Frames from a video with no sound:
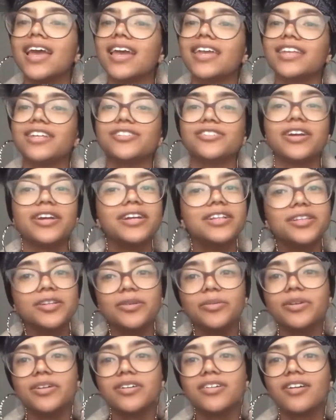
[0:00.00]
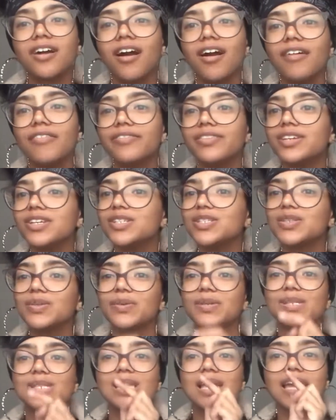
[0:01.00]
and I drank a little bit of coffee, so
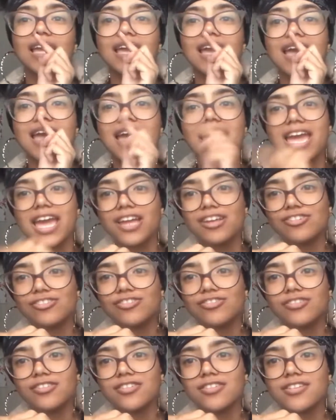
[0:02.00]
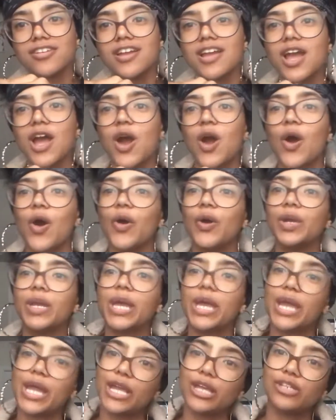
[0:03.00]
it's like extra on
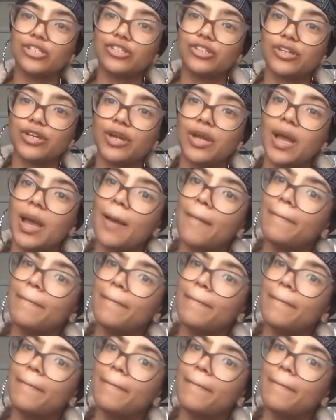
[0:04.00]
extra,